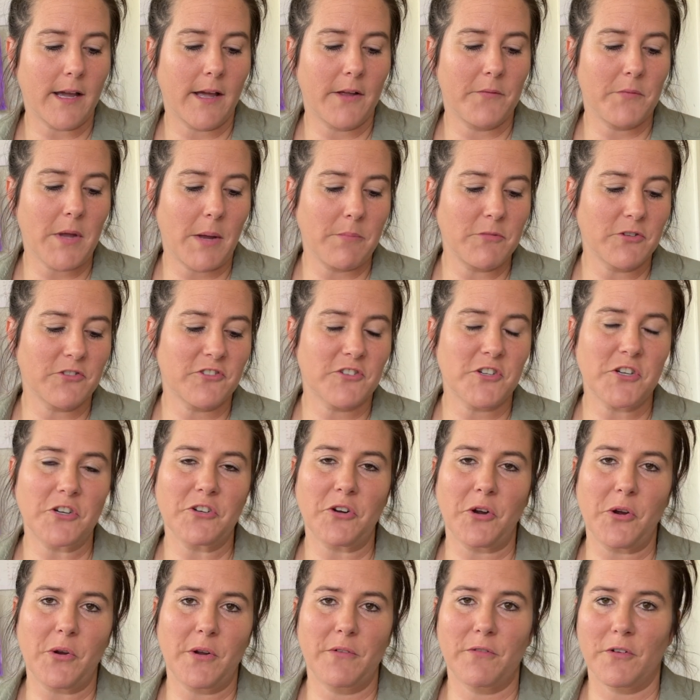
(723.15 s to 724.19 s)
I'm just gonna
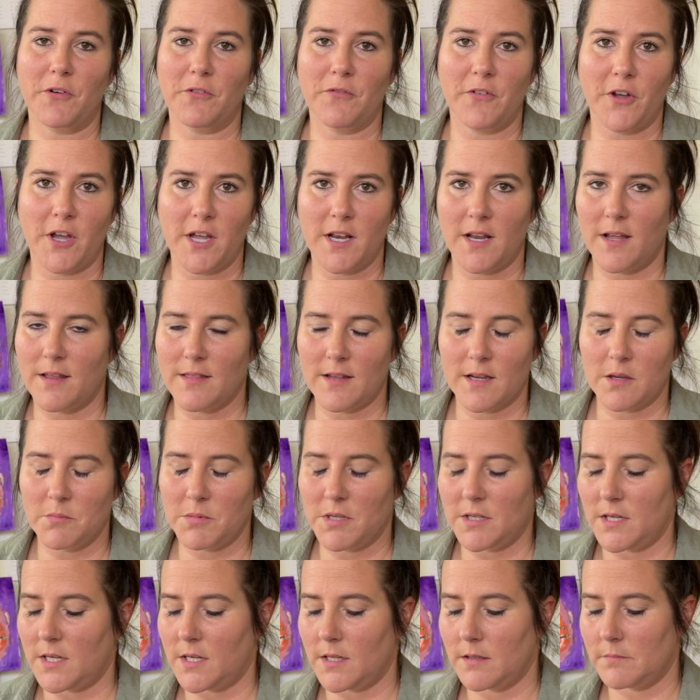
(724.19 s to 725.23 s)
grow it for fun. I think
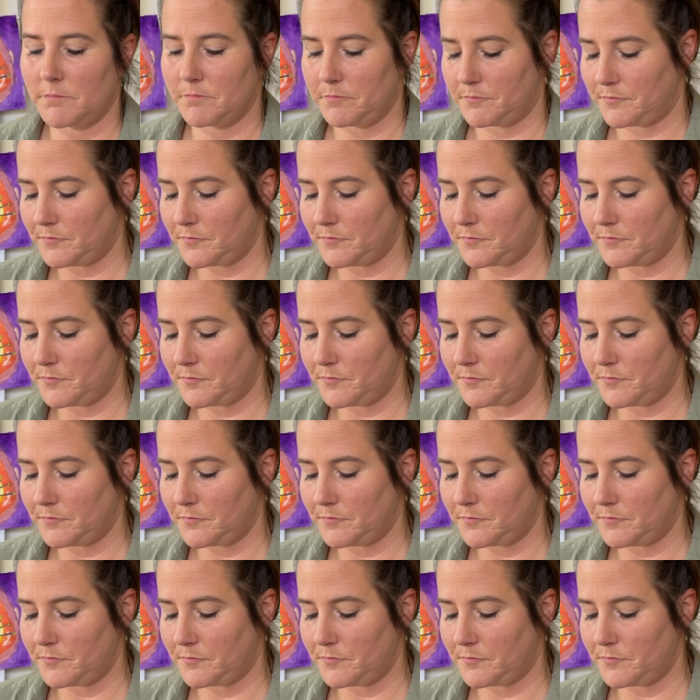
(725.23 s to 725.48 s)
it'd be neat.